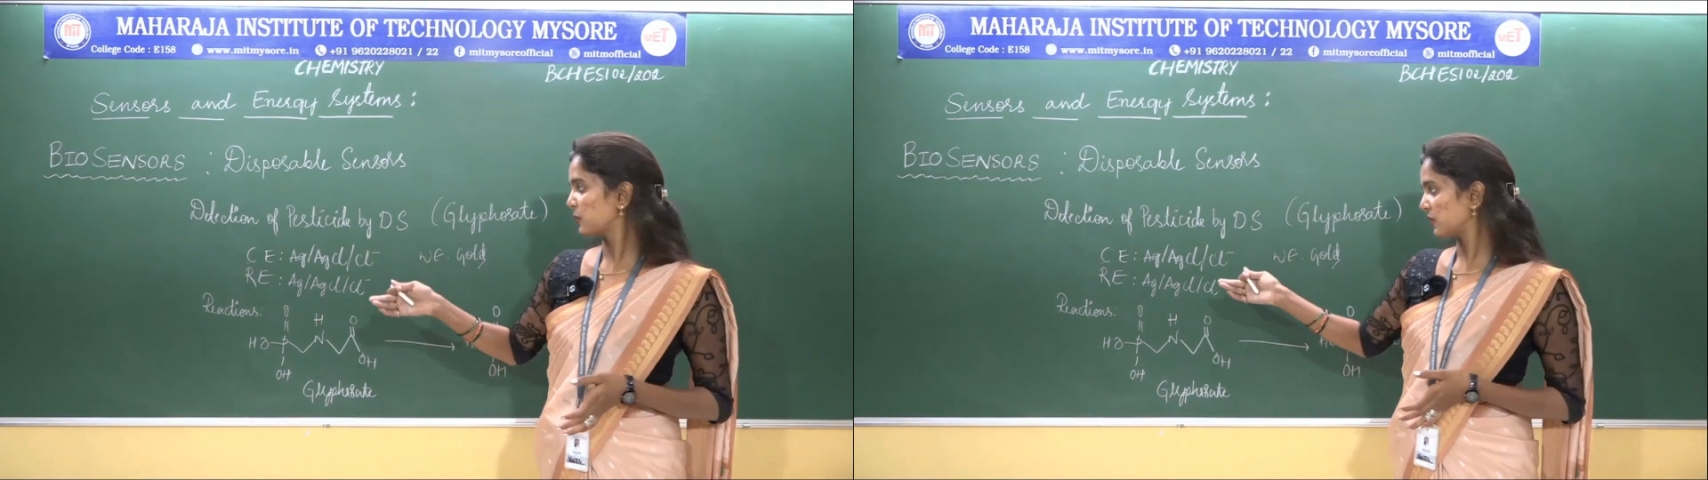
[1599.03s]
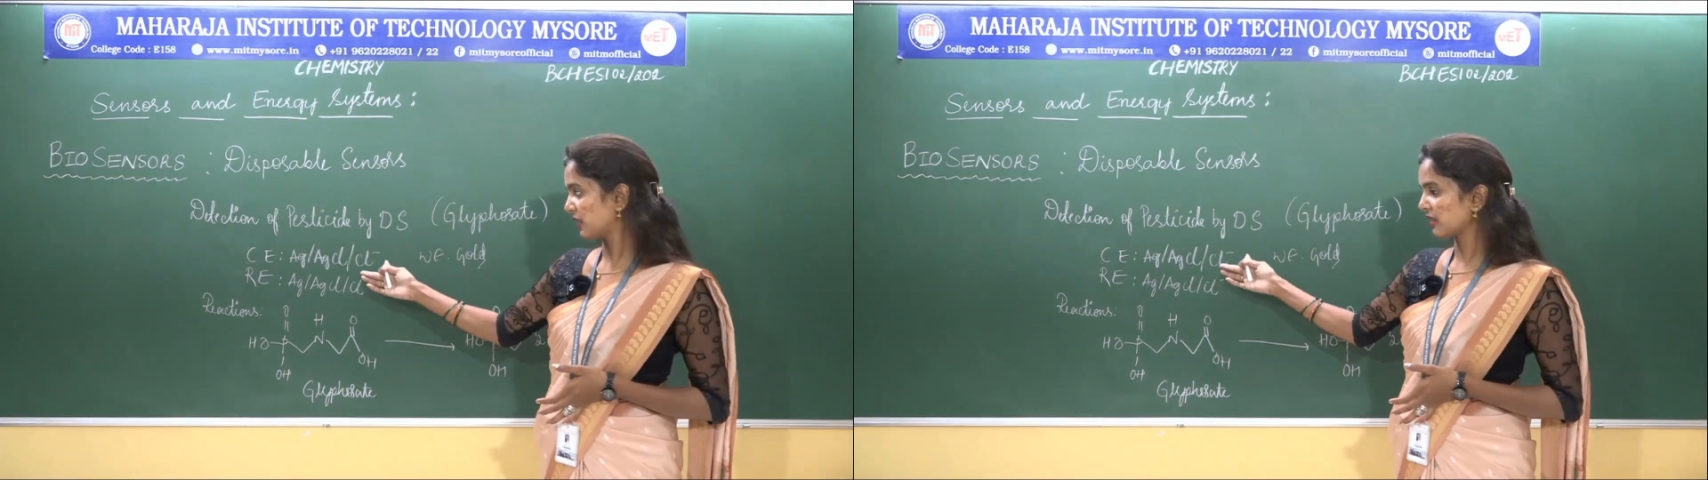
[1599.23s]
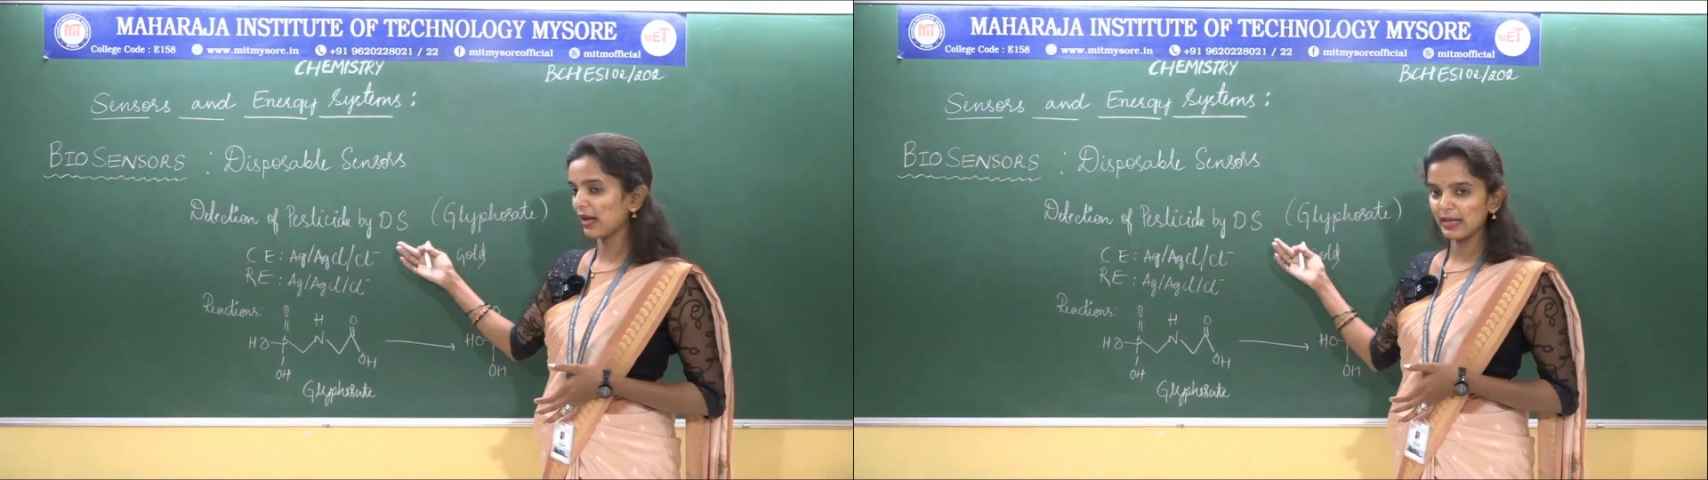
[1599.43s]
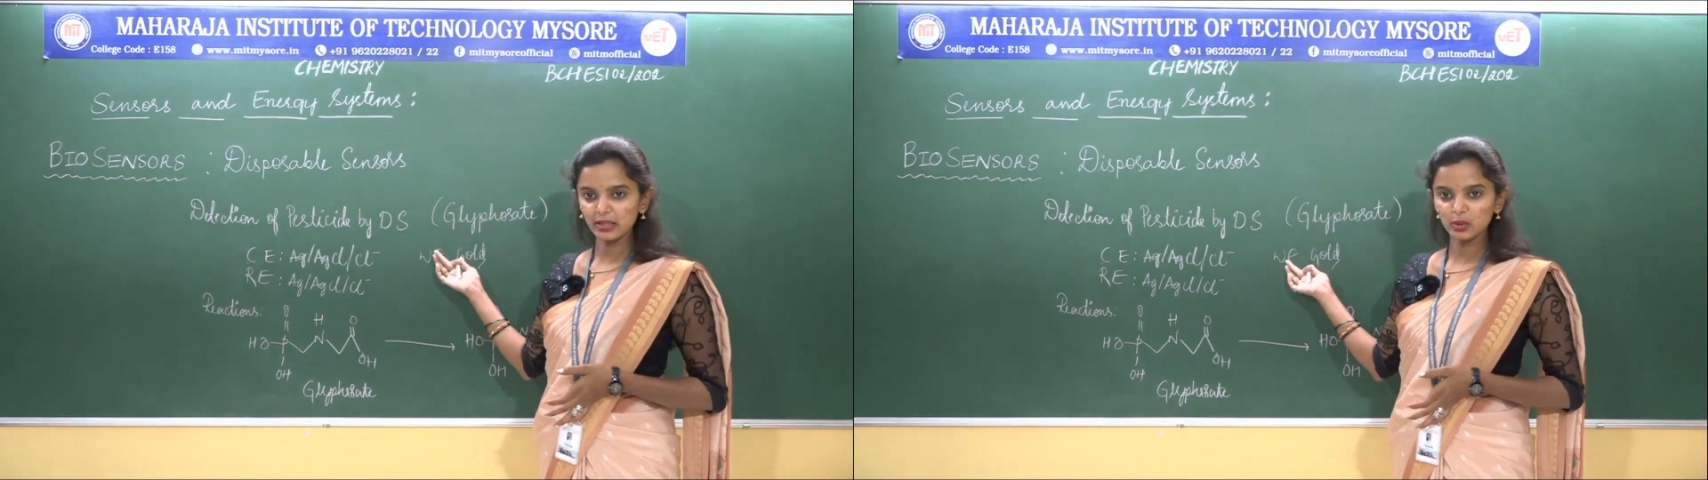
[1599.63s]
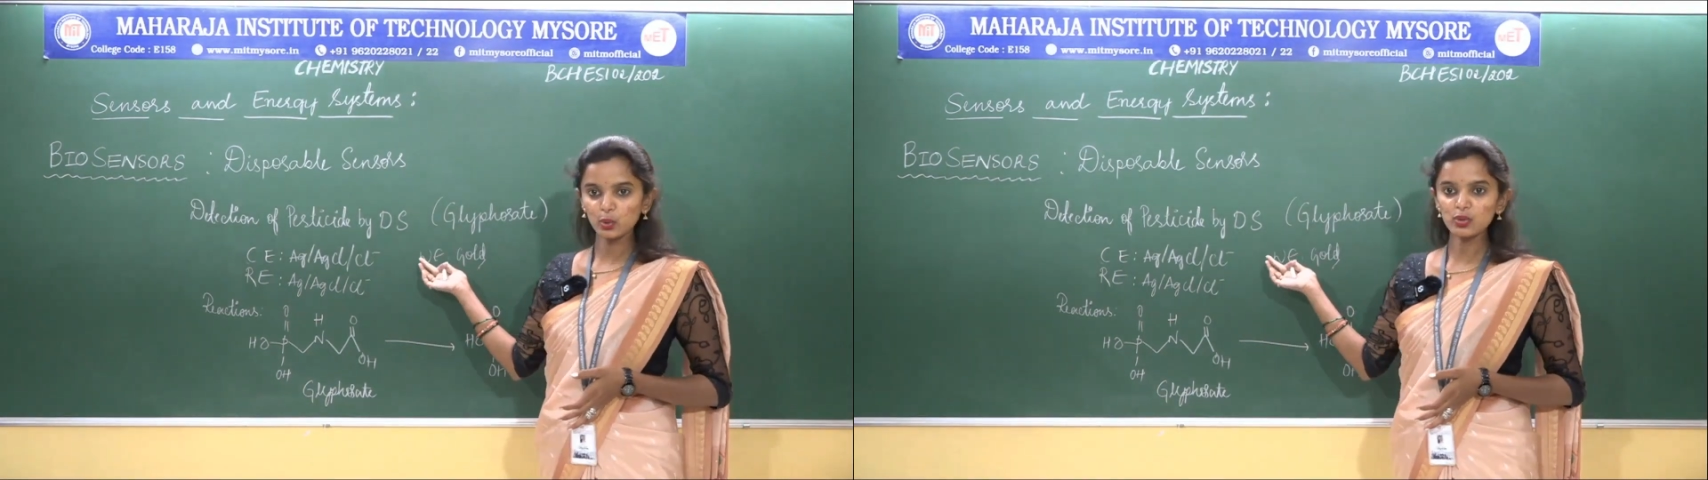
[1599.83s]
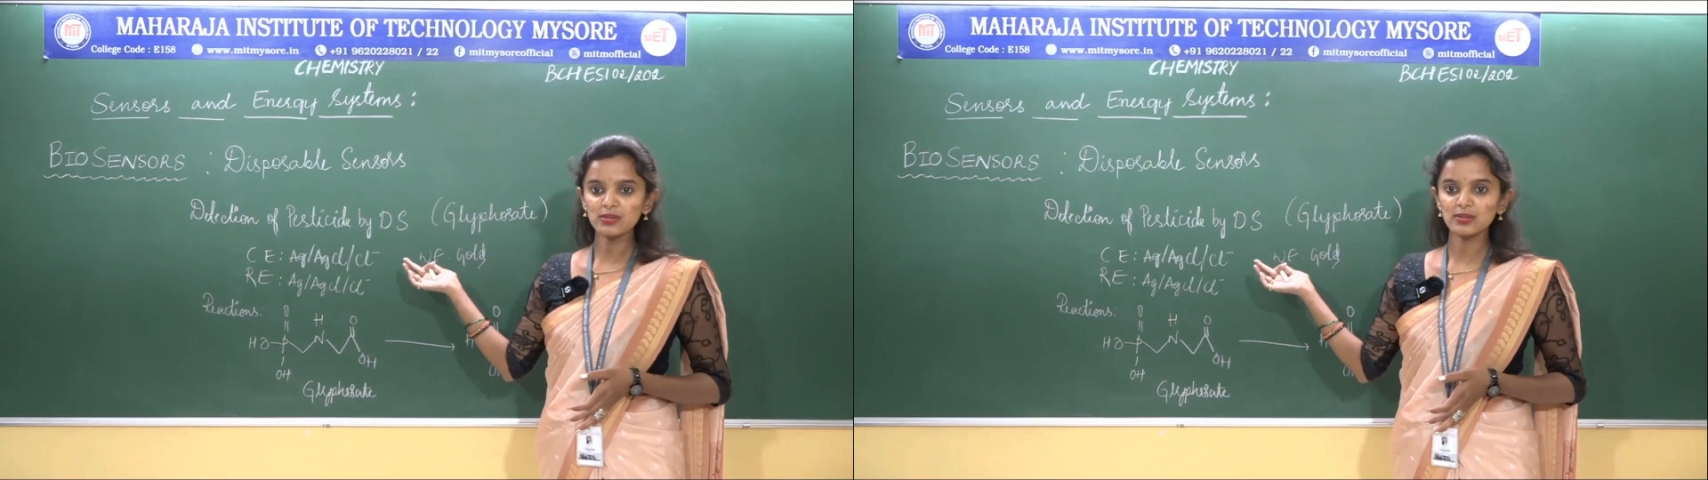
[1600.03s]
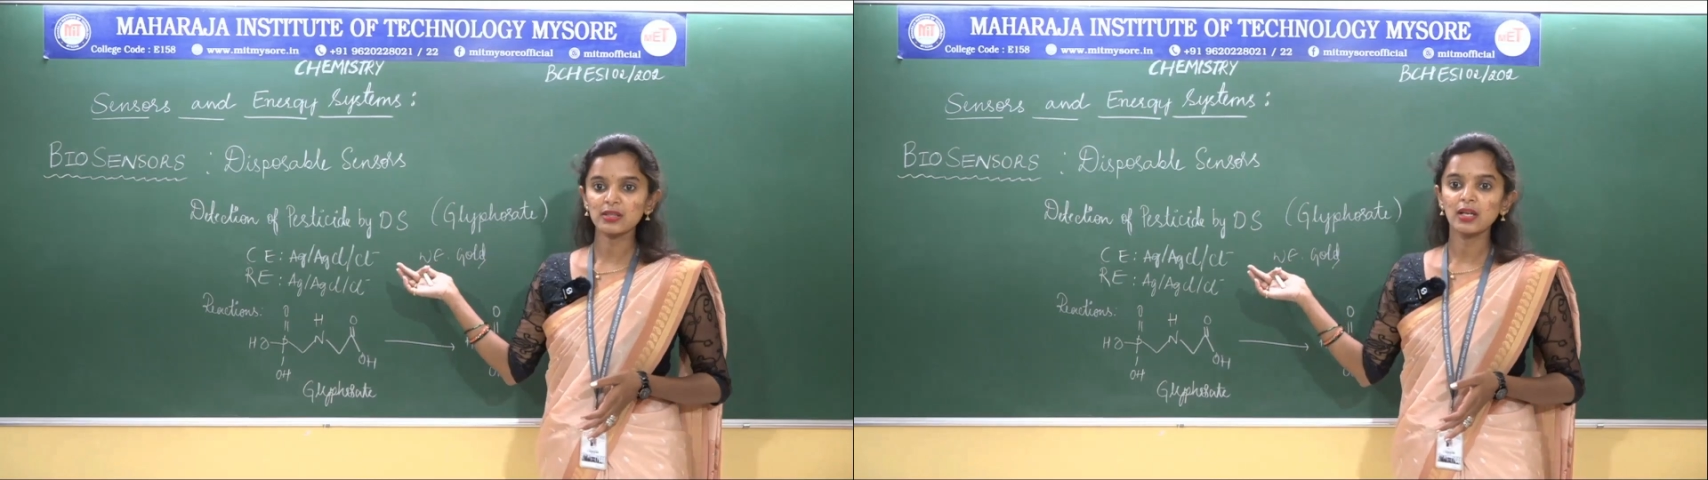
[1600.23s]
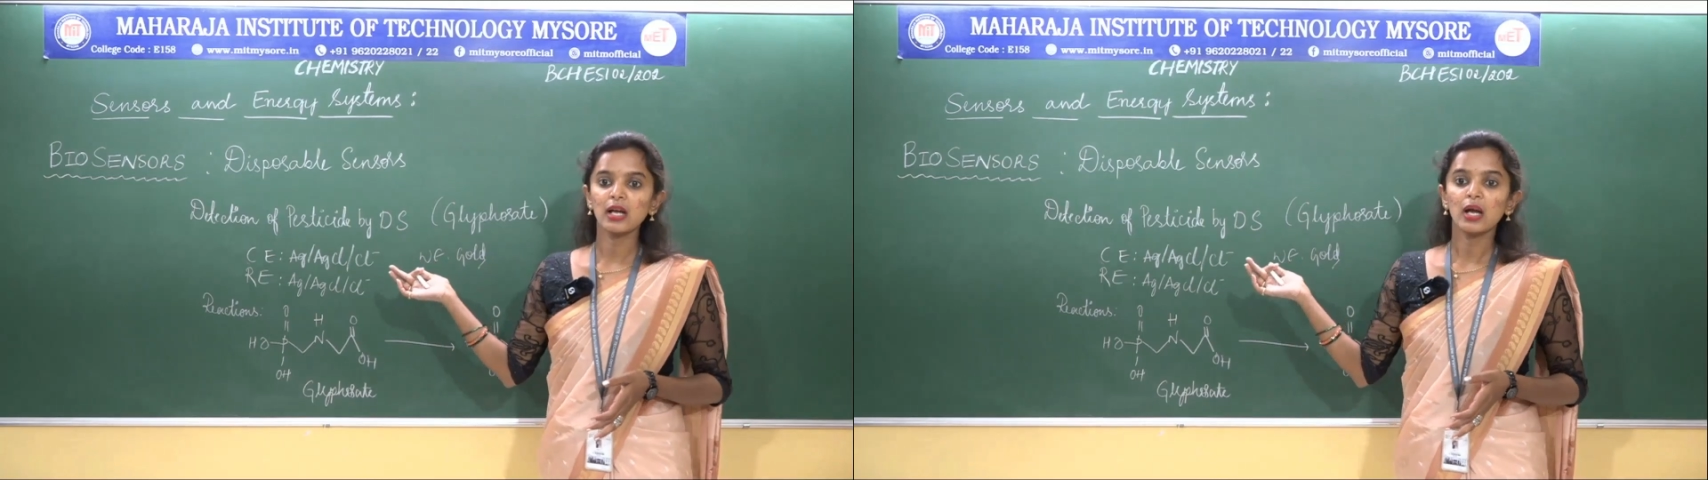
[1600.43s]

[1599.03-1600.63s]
between the electrodes.